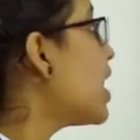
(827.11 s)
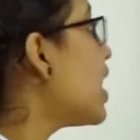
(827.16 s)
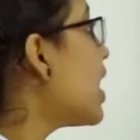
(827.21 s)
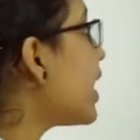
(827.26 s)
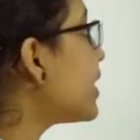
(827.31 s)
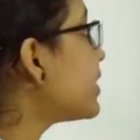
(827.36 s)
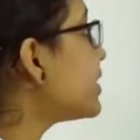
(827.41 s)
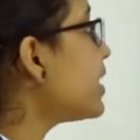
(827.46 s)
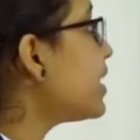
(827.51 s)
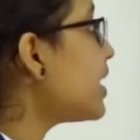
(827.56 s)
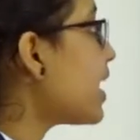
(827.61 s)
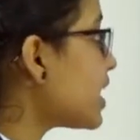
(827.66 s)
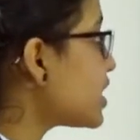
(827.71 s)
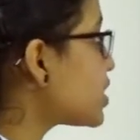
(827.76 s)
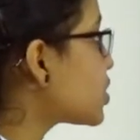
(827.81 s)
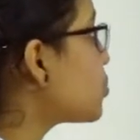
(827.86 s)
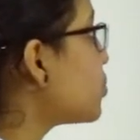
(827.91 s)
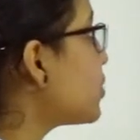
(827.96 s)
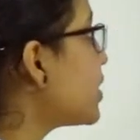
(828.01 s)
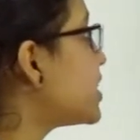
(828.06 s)
And the
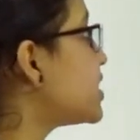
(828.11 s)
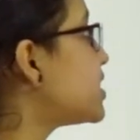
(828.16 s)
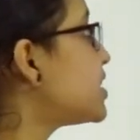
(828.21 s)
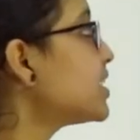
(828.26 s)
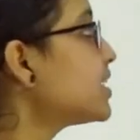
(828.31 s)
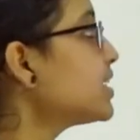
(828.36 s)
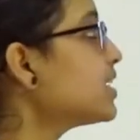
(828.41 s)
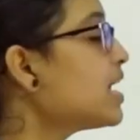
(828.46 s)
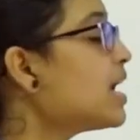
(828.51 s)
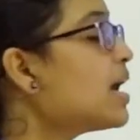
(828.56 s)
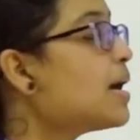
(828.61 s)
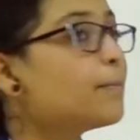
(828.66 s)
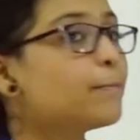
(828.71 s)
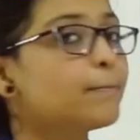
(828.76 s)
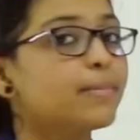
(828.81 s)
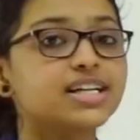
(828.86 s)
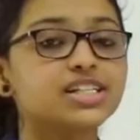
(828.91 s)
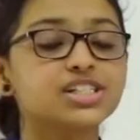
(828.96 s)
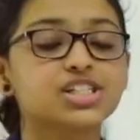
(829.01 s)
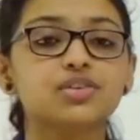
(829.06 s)
last question:
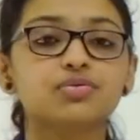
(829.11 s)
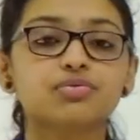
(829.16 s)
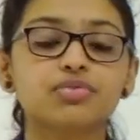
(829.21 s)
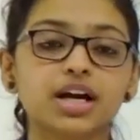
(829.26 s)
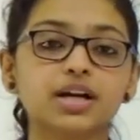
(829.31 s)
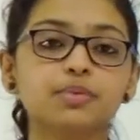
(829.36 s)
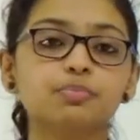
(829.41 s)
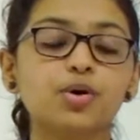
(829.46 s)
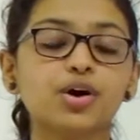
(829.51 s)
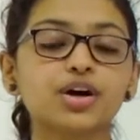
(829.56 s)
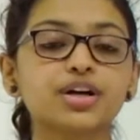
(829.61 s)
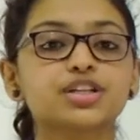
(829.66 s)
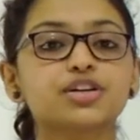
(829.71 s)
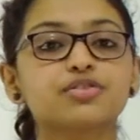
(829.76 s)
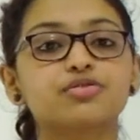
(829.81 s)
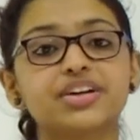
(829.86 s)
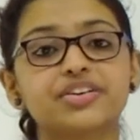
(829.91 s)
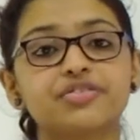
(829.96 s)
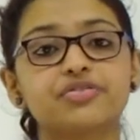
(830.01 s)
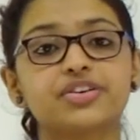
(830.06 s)
mention one point
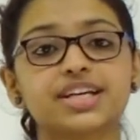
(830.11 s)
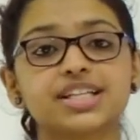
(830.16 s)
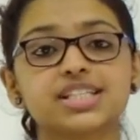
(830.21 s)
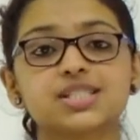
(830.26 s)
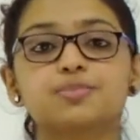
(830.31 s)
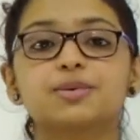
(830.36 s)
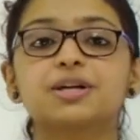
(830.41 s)
of difference